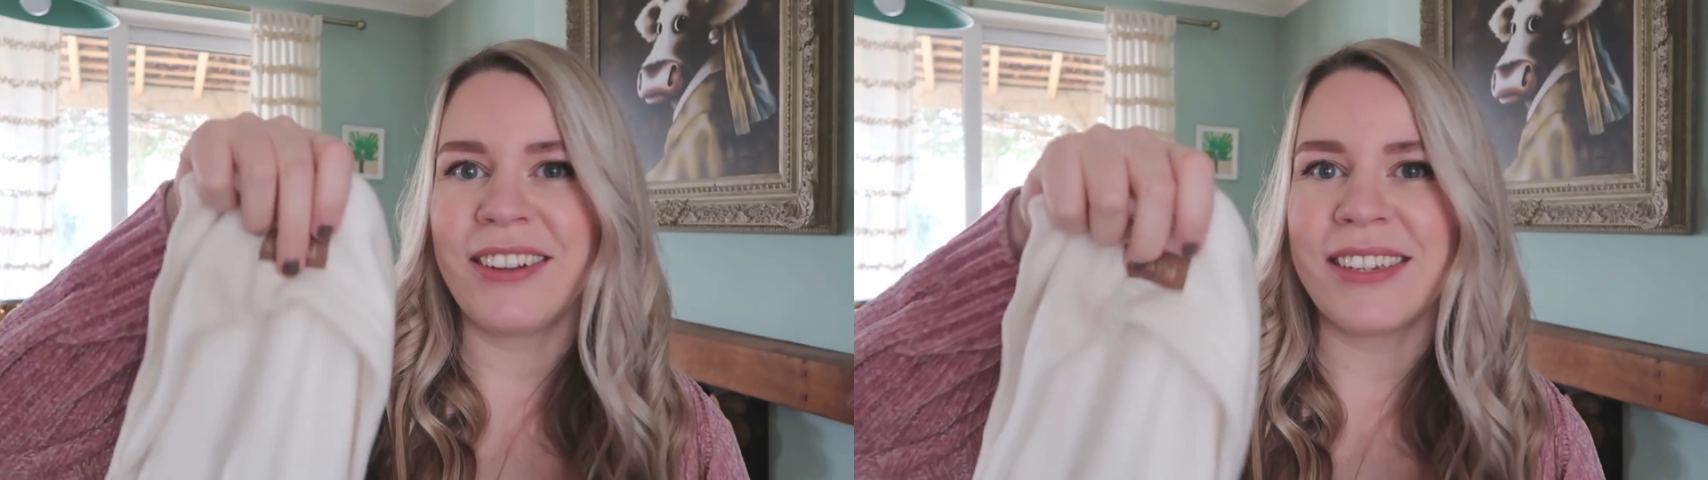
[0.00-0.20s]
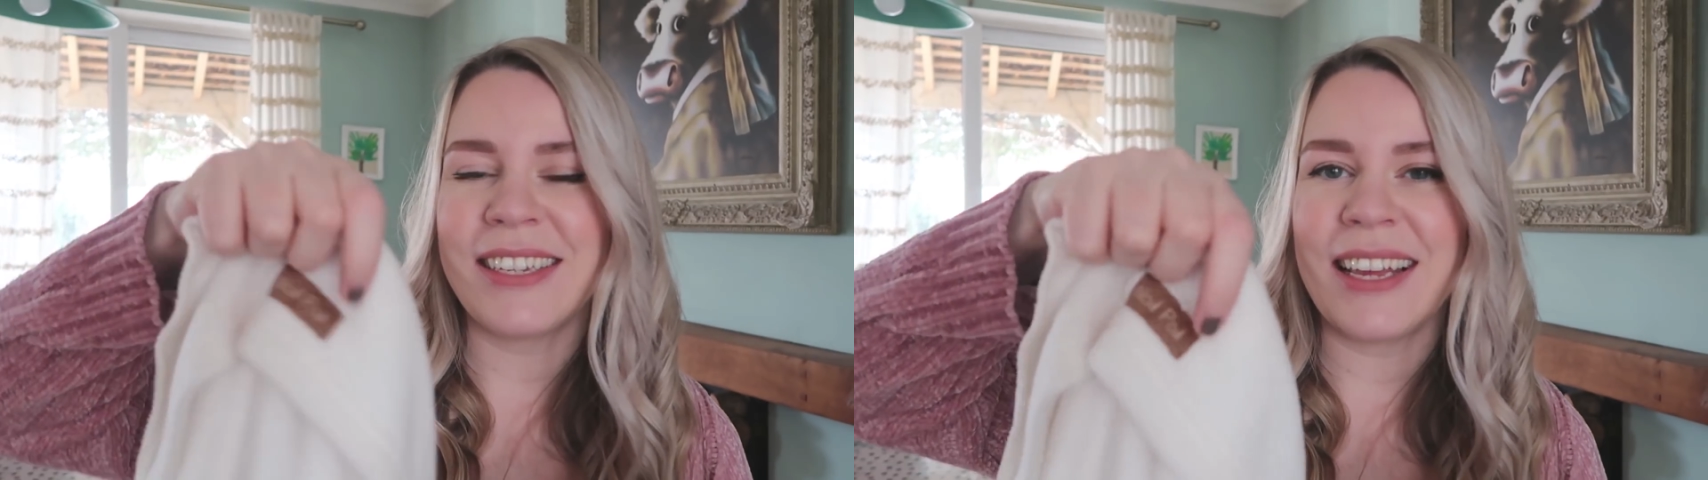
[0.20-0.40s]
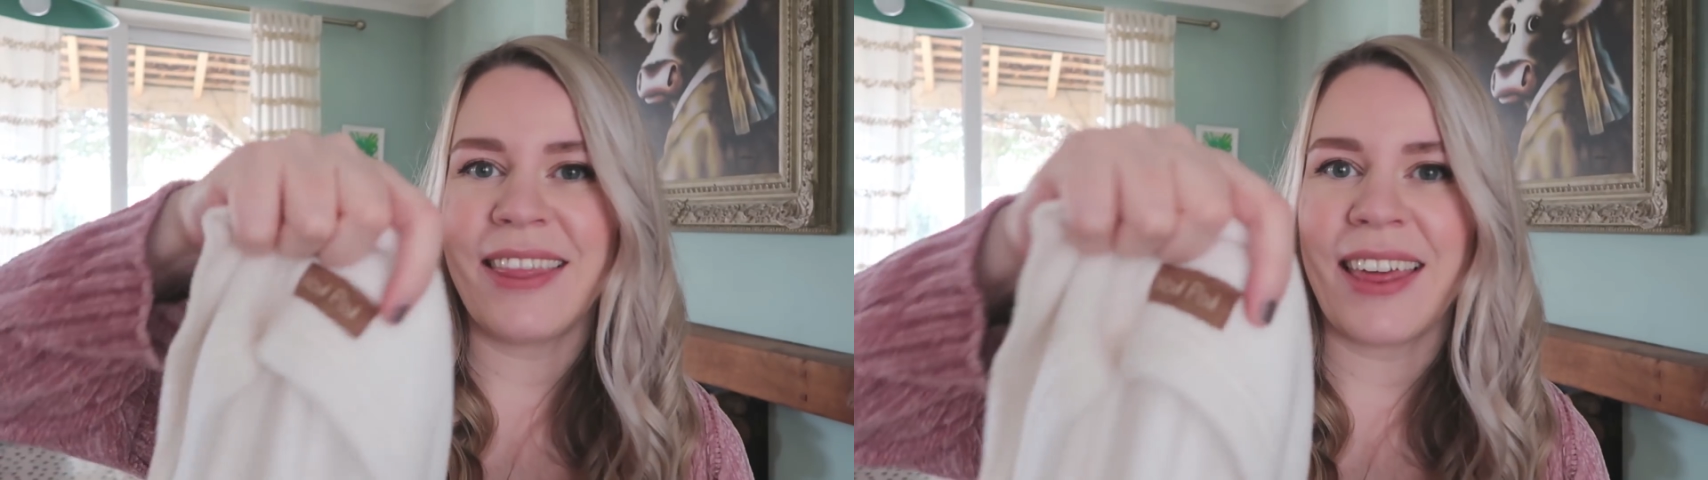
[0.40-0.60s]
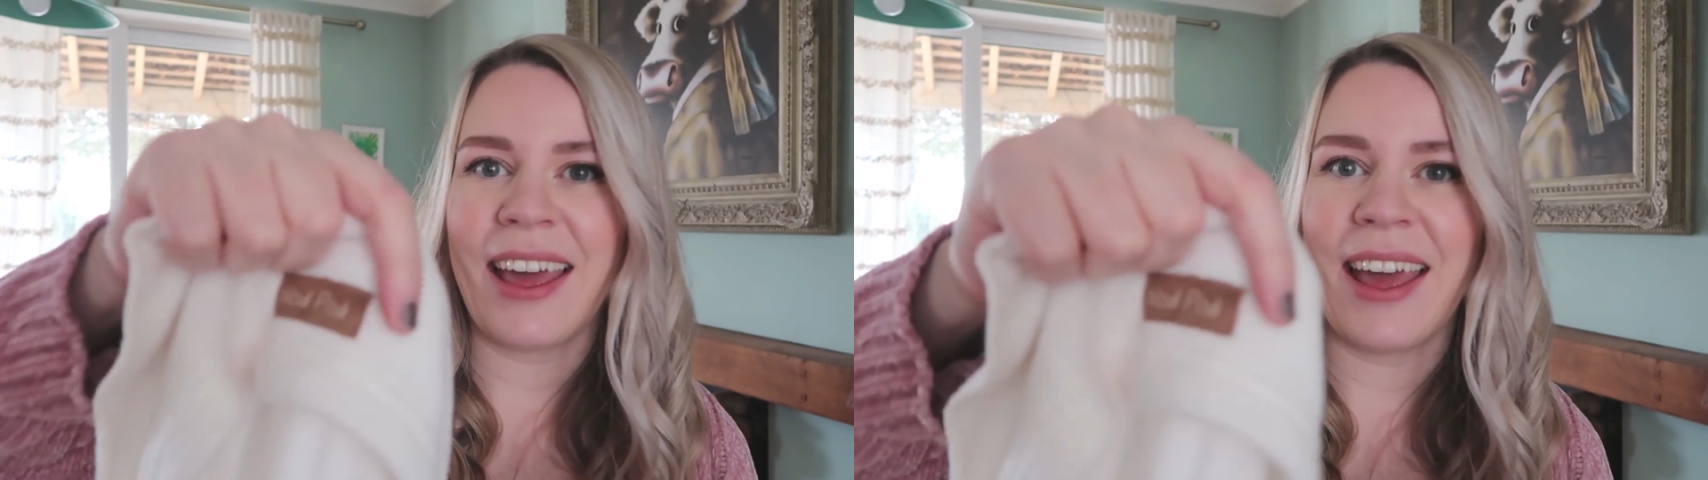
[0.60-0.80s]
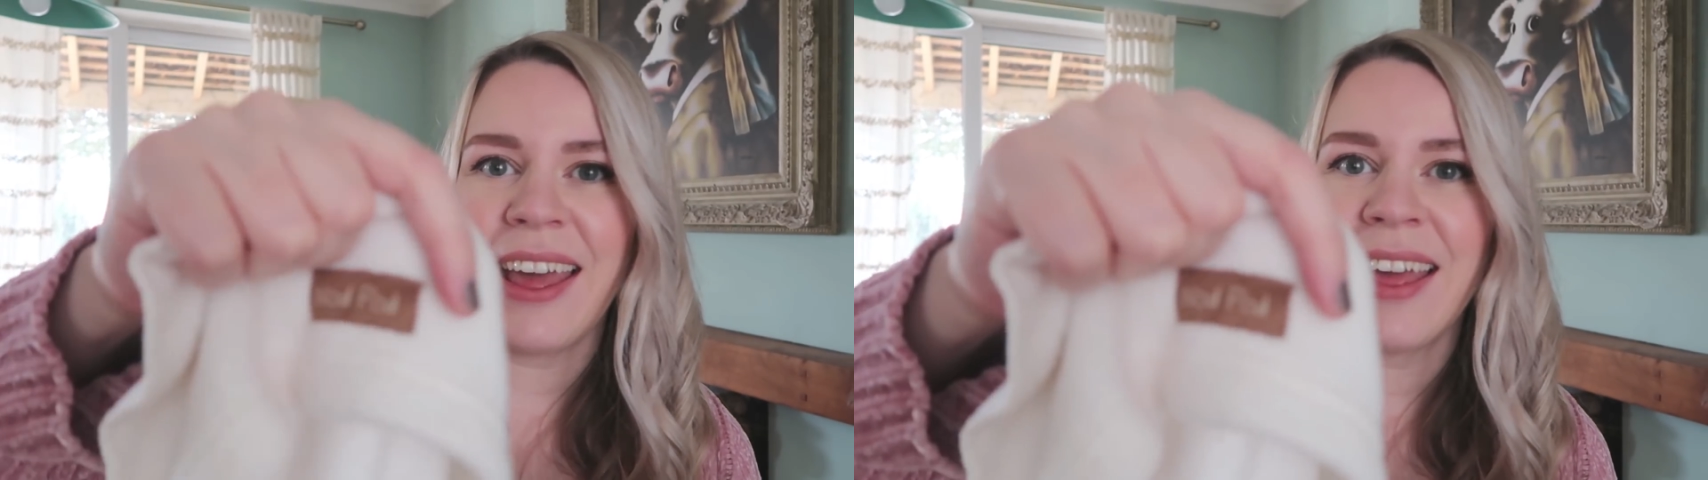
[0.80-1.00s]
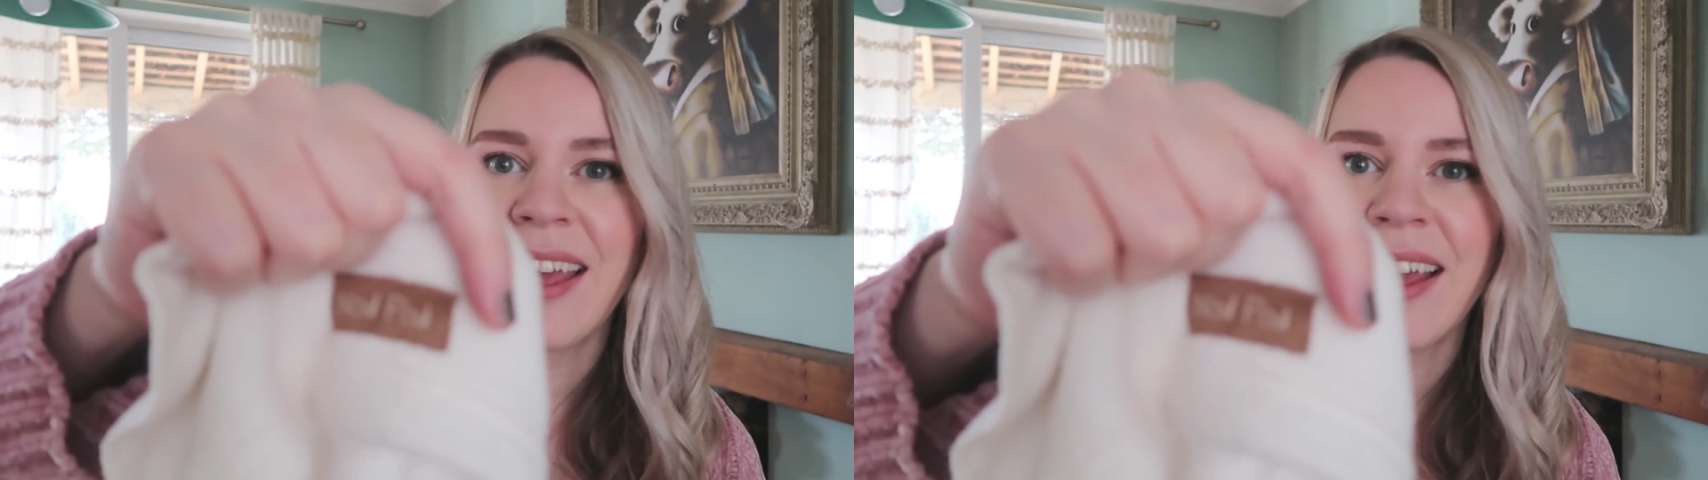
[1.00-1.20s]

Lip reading: can see it there.